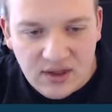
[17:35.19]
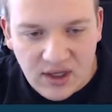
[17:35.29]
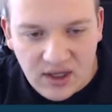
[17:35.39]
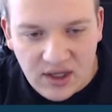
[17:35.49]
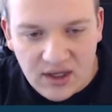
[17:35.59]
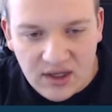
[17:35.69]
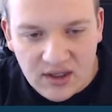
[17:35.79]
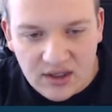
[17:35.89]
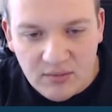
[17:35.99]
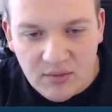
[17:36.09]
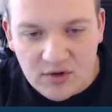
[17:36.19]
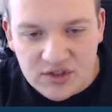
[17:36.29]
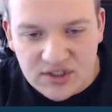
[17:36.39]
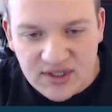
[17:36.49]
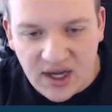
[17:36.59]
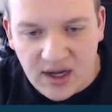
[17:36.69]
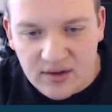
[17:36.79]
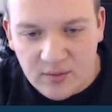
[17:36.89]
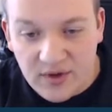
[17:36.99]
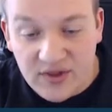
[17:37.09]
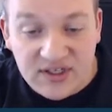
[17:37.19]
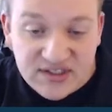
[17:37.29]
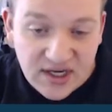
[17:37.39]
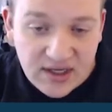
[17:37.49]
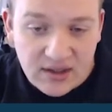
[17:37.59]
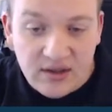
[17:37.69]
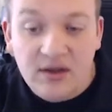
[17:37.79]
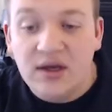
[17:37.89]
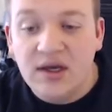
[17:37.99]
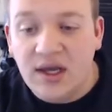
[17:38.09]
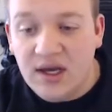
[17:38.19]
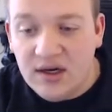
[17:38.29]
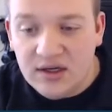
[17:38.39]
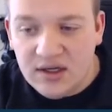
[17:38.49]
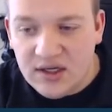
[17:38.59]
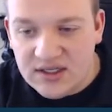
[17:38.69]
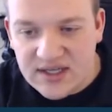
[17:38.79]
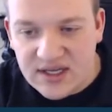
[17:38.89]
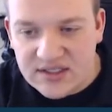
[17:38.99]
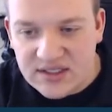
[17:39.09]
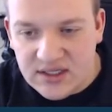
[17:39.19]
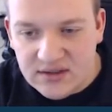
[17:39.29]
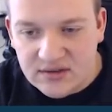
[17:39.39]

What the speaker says: a emotion tag with excited and an intensity.